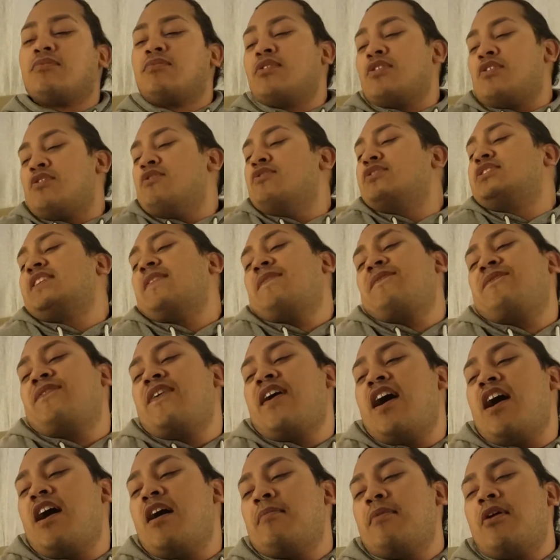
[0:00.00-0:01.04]
Who's it
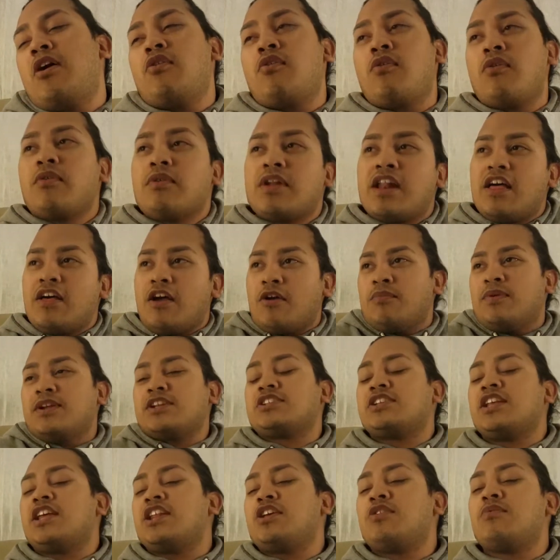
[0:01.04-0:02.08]
from? Oh, not a
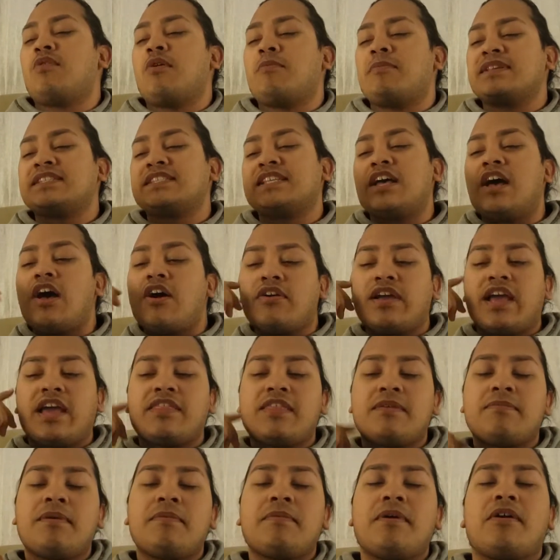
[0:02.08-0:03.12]
rich lady who won't miss it? Okay,
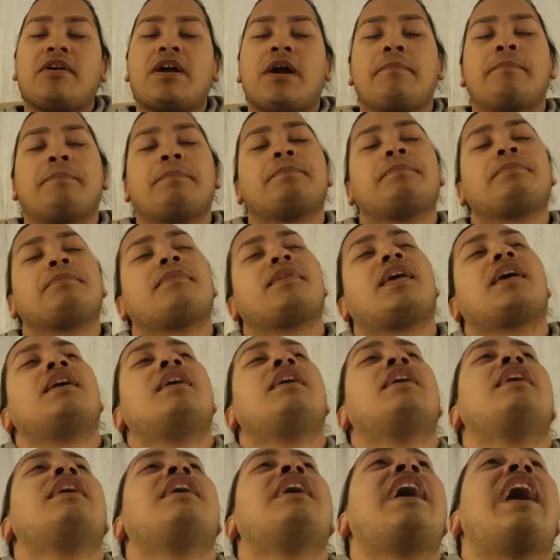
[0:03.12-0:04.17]
then maybe I'll come.
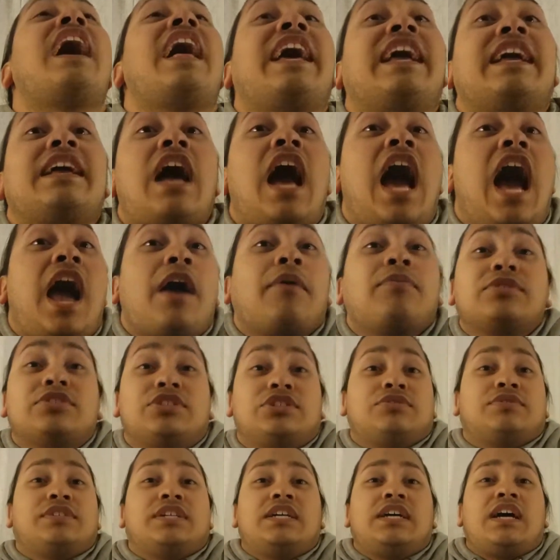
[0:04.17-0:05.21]
I would
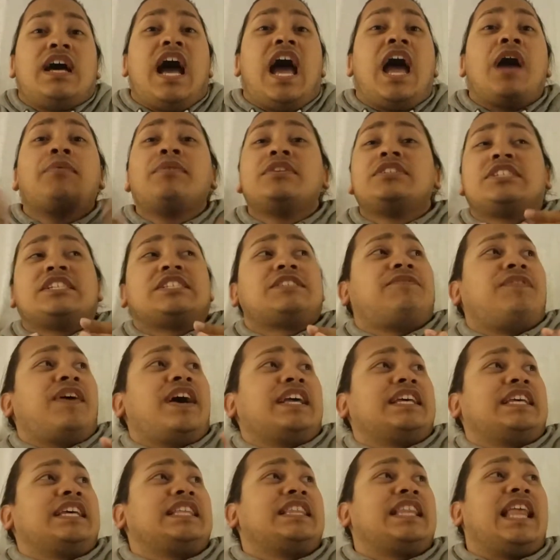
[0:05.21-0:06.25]
do it. I would just
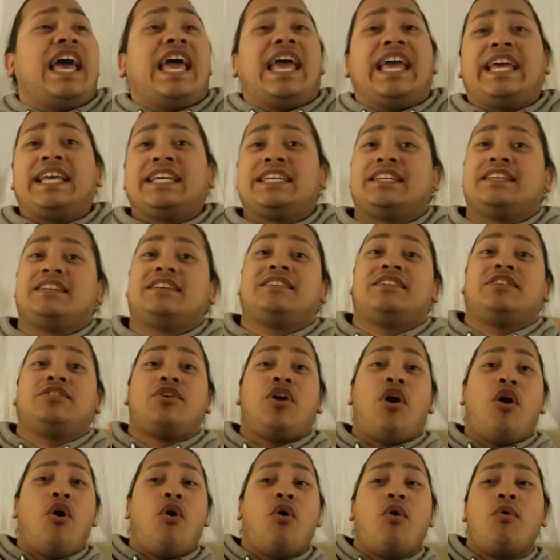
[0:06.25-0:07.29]
fucking, like,
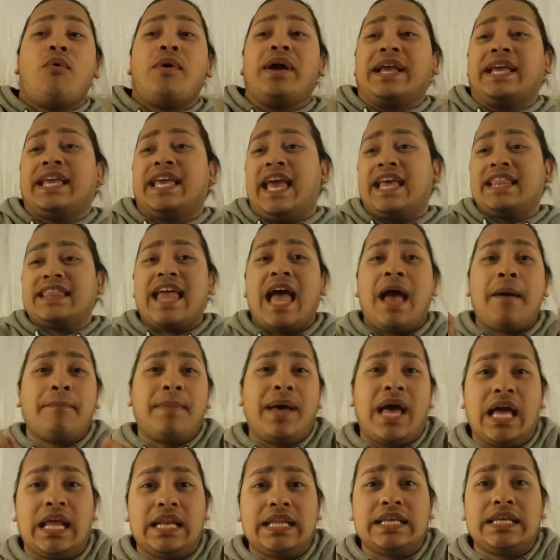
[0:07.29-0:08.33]
go get that
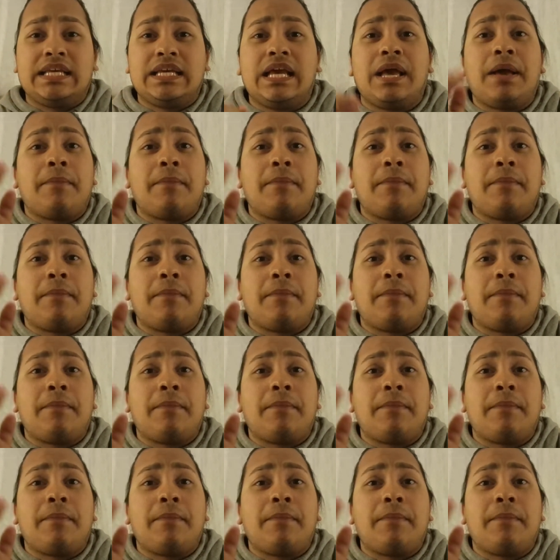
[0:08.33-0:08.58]
money,